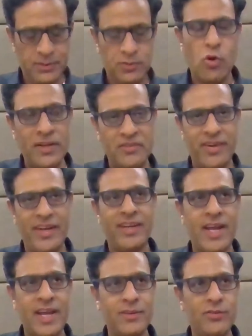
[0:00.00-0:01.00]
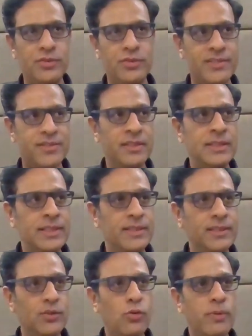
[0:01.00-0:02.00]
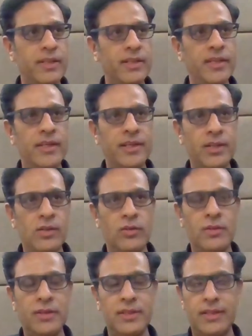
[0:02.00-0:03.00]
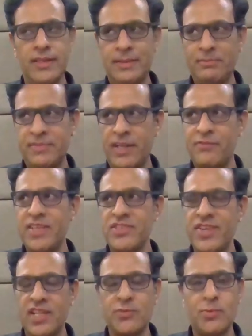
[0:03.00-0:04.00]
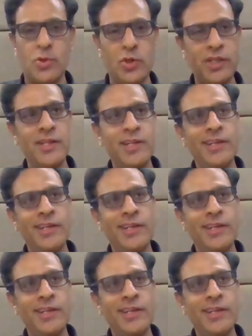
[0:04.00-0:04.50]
go by train. I had to just go by the surface transport.